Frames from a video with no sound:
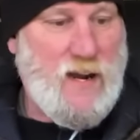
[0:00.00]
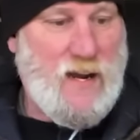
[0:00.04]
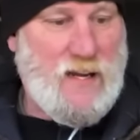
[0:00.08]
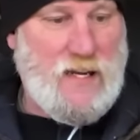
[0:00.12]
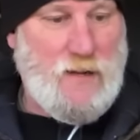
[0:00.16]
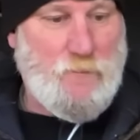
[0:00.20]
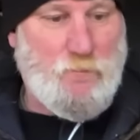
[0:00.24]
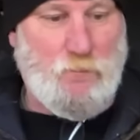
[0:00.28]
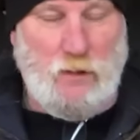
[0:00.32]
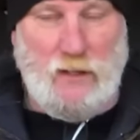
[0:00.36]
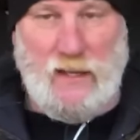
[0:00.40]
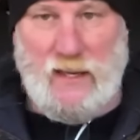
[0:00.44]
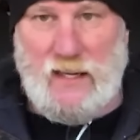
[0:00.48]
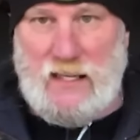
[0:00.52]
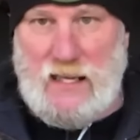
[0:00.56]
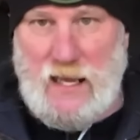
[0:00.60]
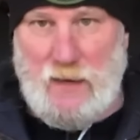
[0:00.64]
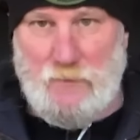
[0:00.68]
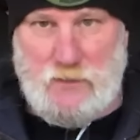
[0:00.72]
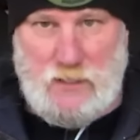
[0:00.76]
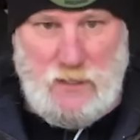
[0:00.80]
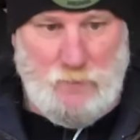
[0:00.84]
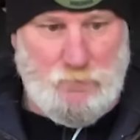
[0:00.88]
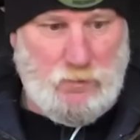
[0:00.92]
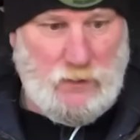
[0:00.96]
and the blade
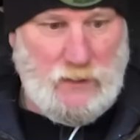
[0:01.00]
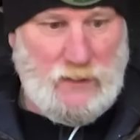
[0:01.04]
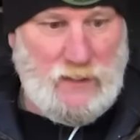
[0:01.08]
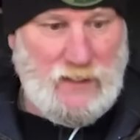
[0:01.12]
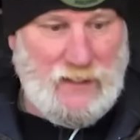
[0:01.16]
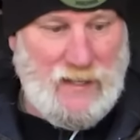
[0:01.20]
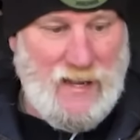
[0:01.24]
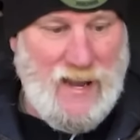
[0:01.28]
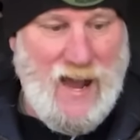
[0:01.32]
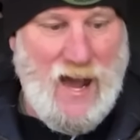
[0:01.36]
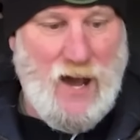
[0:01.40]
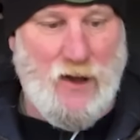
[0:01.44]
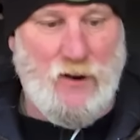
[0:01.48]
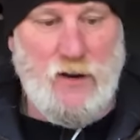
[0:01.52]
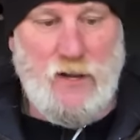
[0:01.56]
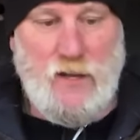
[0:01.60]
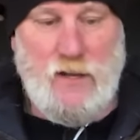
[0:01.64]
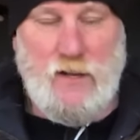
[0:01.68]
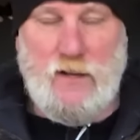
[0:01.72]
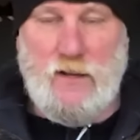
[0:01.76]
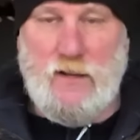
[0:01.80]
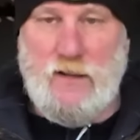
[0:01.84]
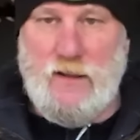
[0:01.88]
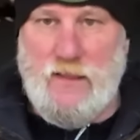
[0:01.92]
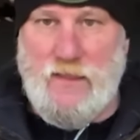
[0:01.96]
comes completely out.
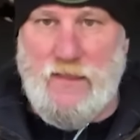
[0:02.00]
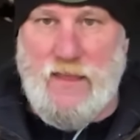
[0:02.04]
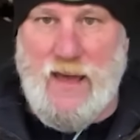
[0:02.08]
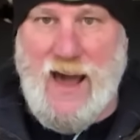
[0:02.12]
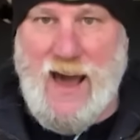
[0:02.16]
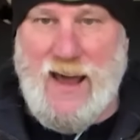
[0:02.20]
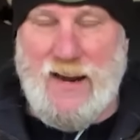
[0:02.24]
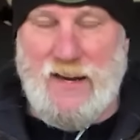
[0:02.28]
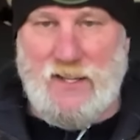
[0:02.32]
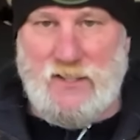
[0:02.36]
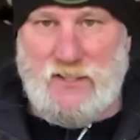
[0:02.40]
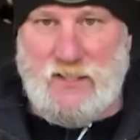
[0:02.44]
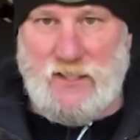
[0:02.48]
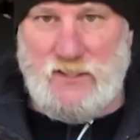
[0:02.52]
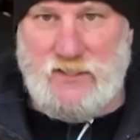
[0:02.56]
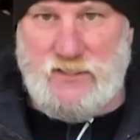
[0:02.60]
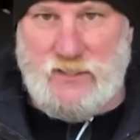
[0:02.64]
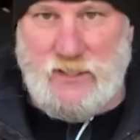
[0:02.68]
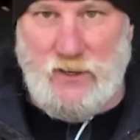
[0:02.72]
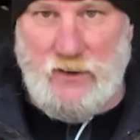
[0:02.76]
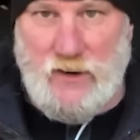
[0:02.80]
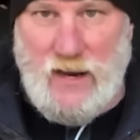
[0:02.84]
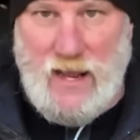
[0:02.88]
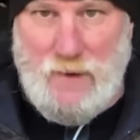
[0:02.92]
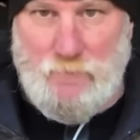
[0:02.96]
That is
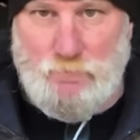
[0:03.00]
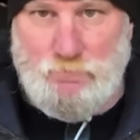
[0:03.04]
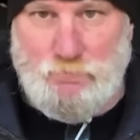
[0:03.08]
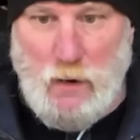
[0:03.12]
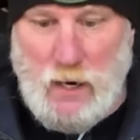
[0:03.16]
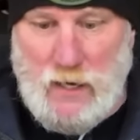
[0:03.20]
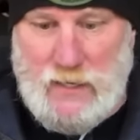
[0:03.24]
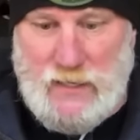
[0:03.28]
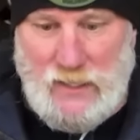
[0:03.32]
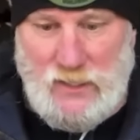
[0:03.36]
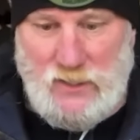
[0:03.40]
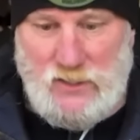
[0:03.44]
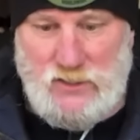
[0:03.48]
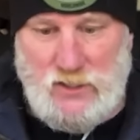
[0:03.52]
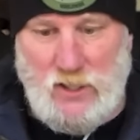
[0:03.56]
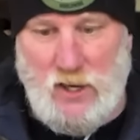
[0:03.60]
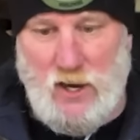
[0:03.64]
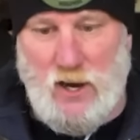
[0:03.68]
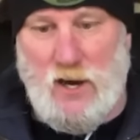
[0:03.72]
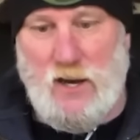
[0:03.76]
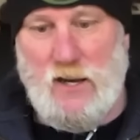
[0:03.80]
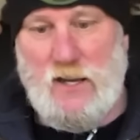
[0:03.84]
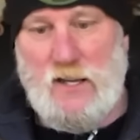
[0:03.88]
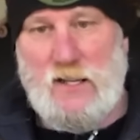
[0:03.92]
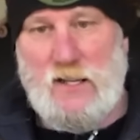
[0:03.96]
considered a bucking saw.